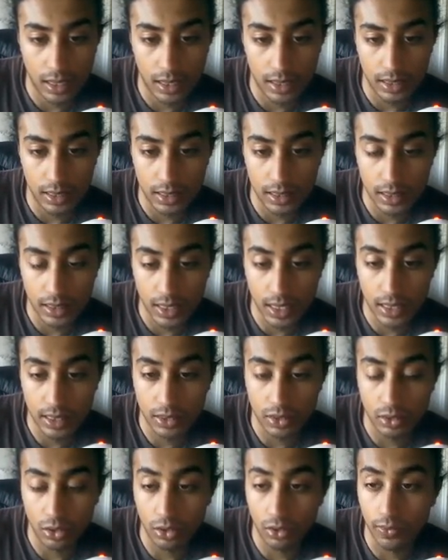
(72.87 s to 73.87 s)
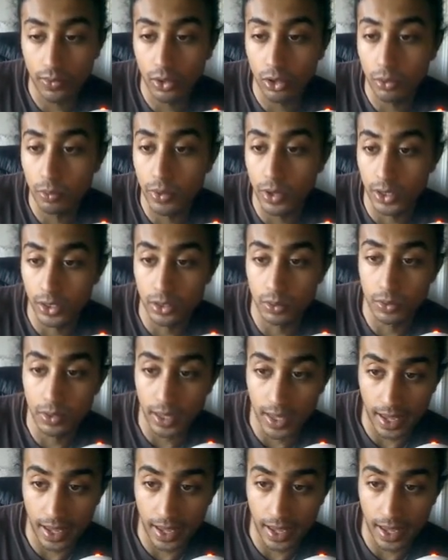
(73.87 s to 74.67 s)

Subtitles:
the set of all possible